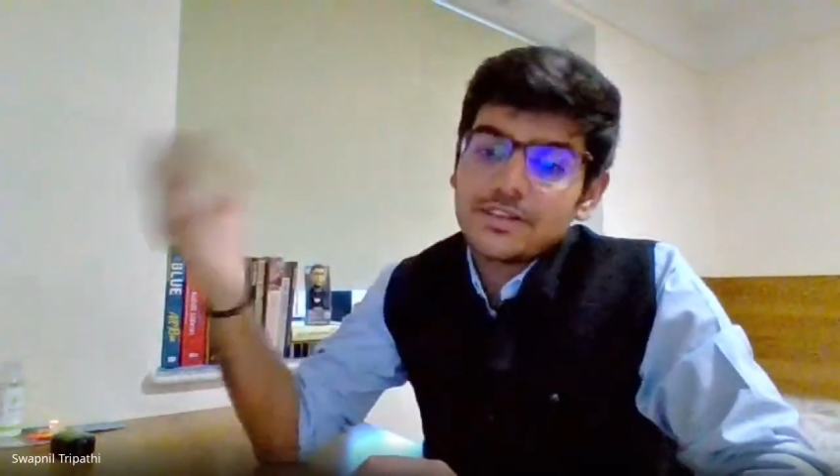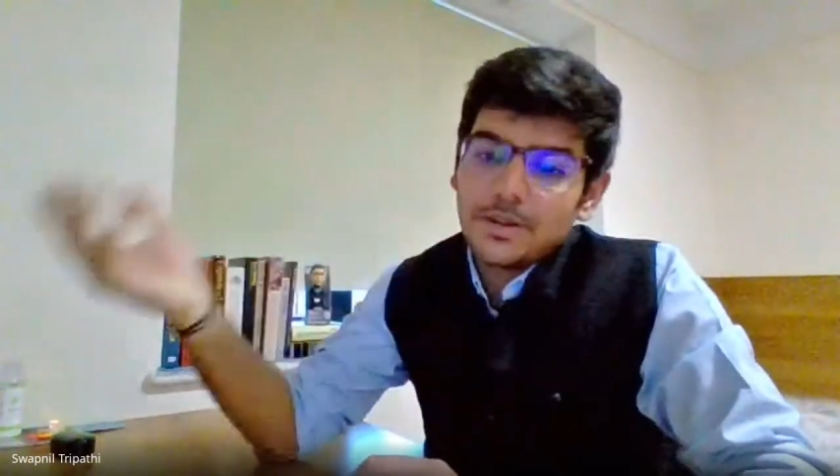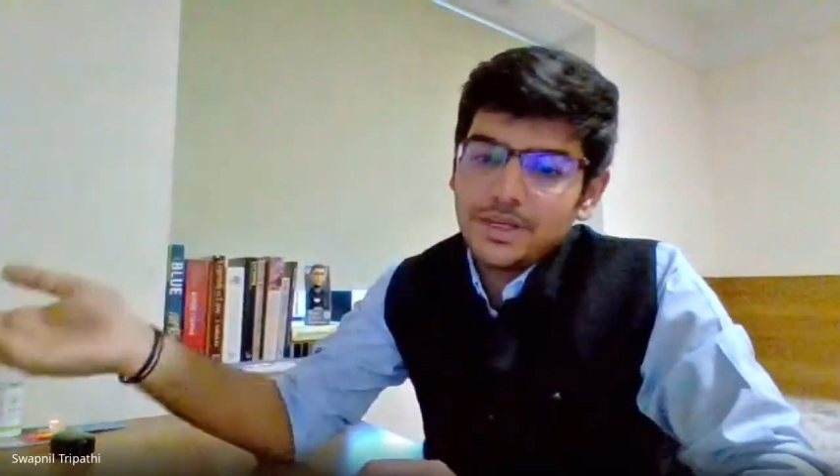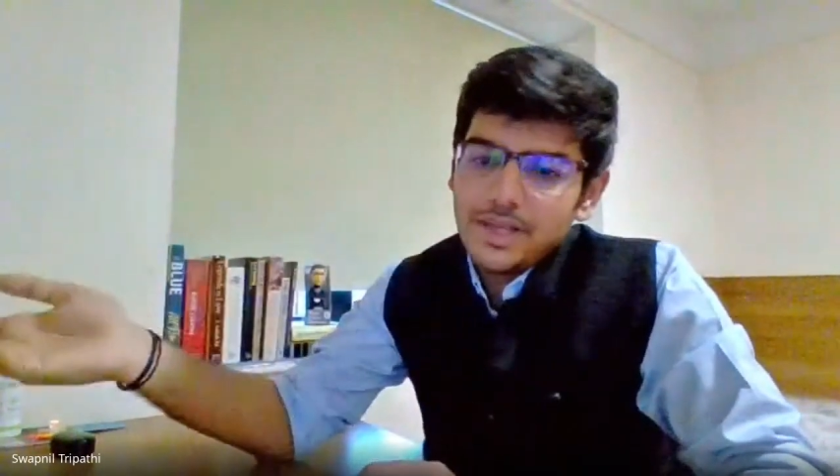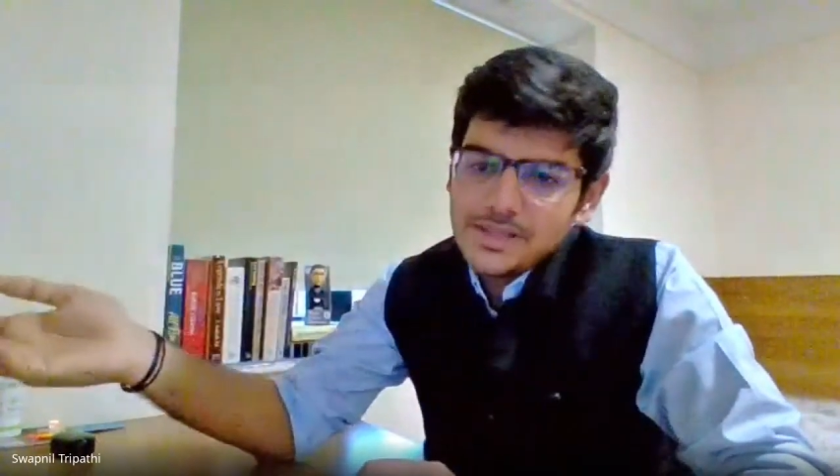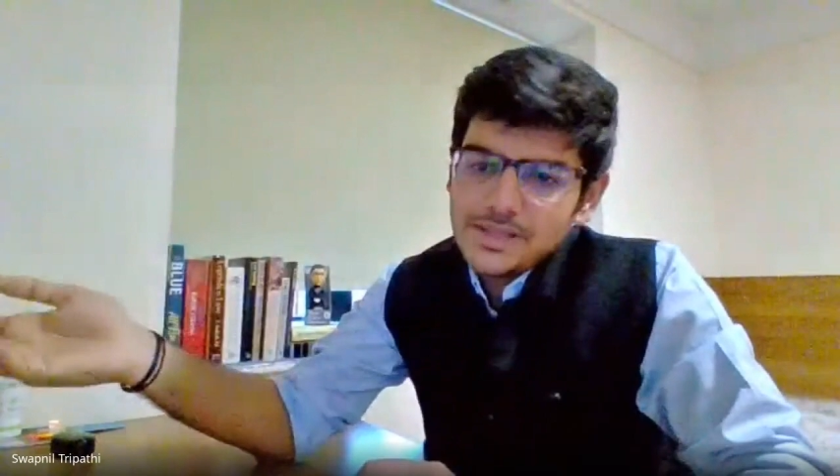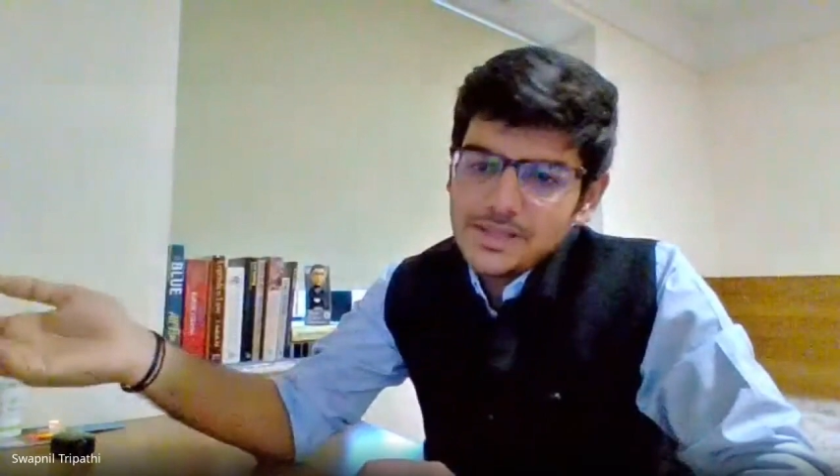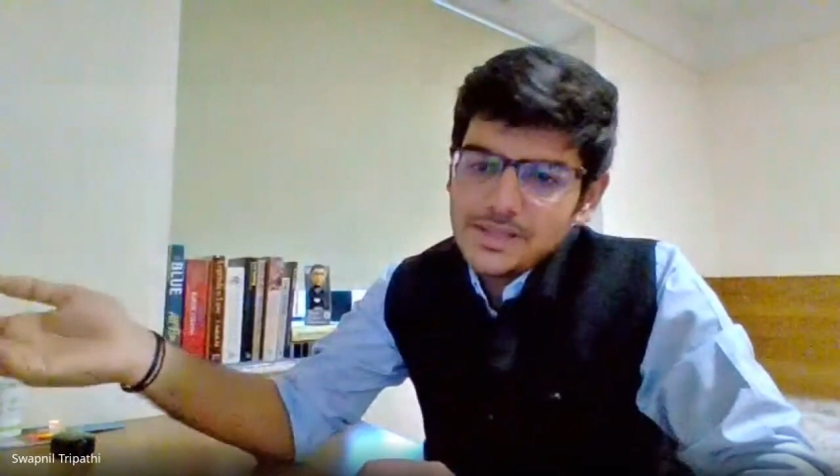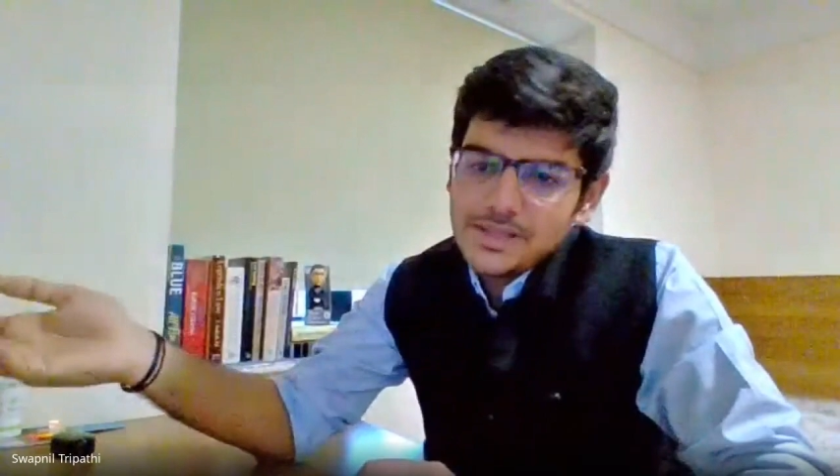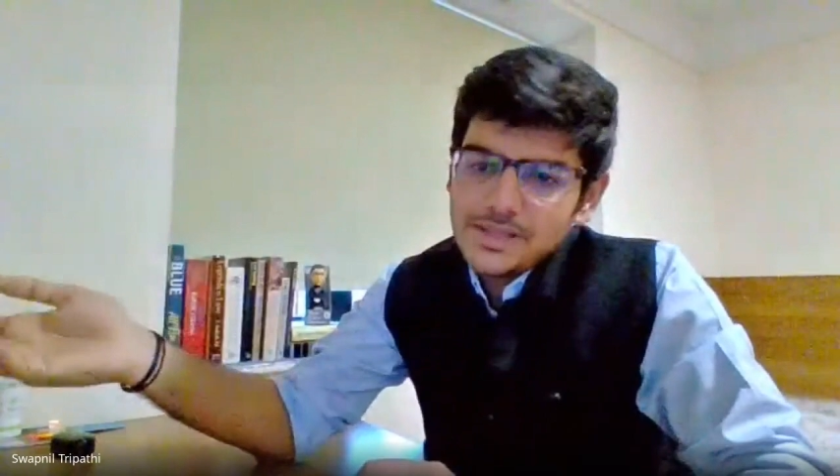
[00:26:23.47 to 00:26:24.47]
somebody
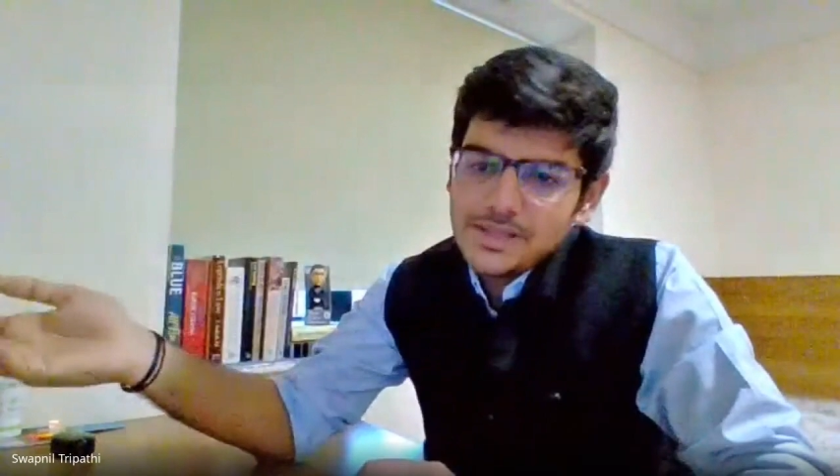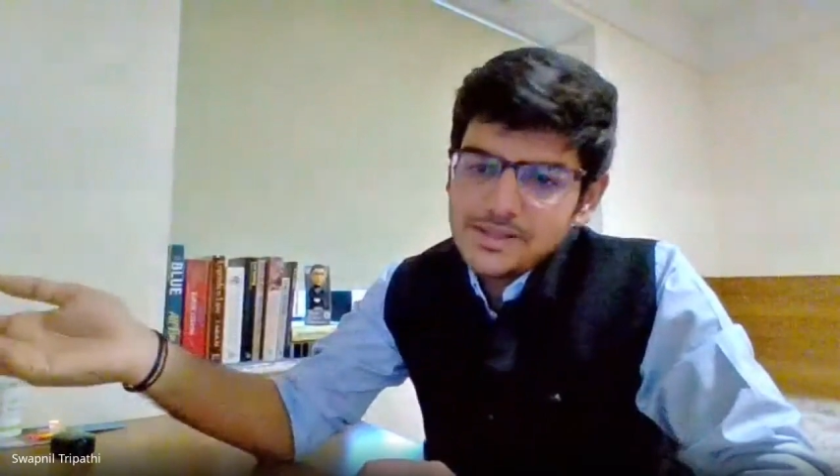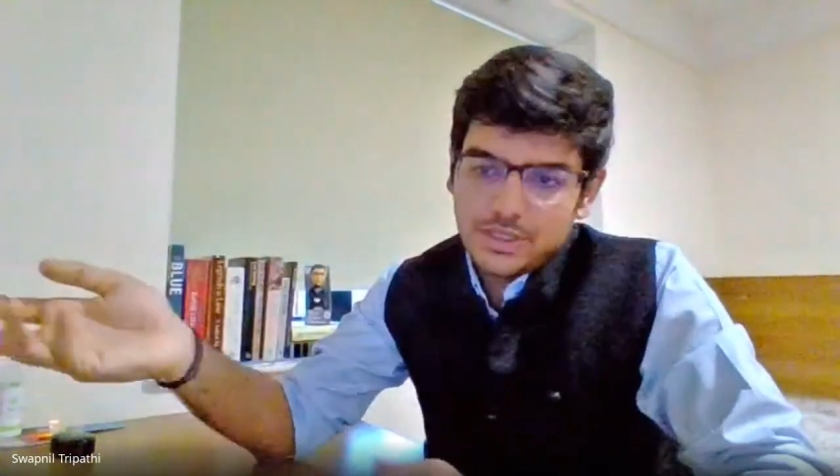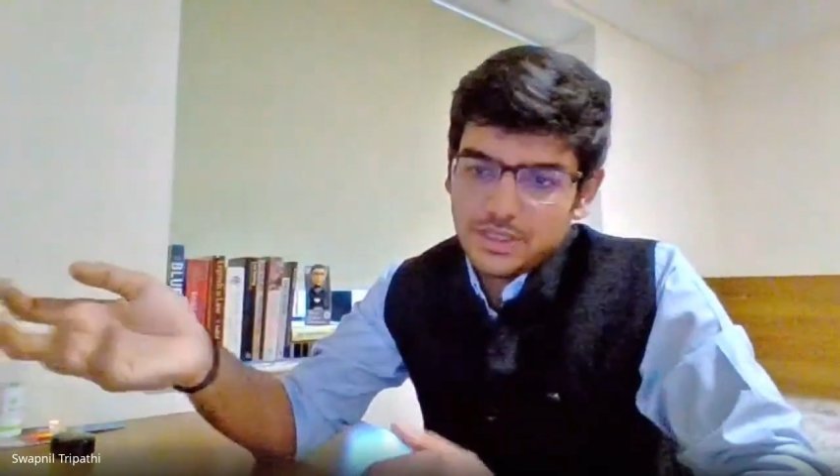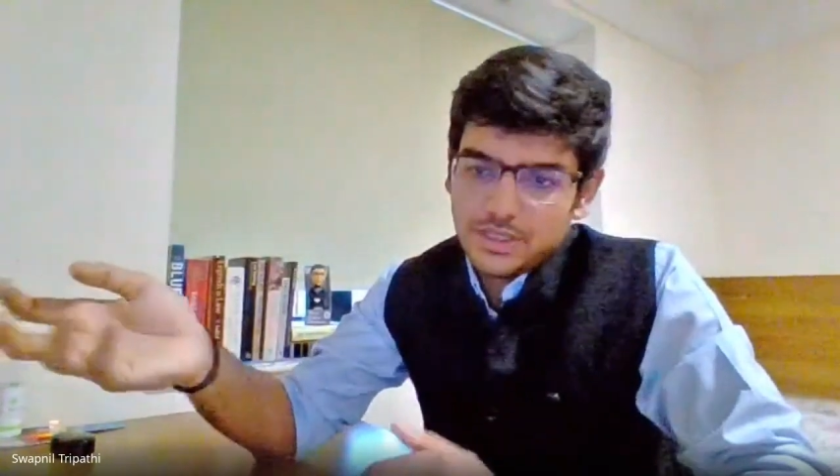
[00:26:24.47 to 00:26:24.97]
else's right because